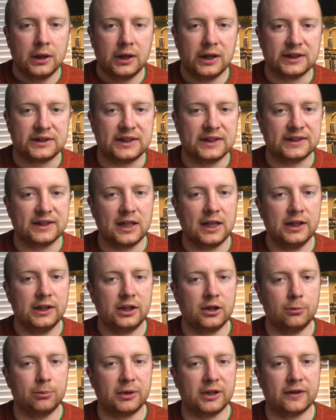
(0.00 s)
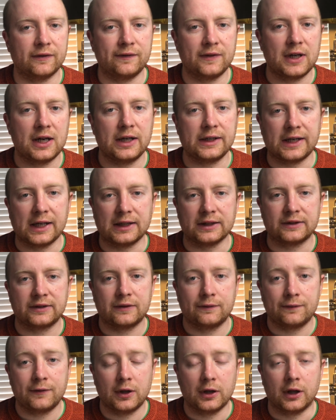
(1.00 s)
Its design can be defined as
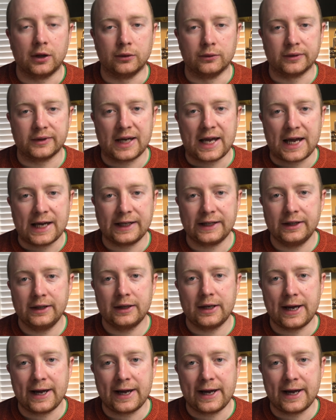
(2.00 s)
follows: A,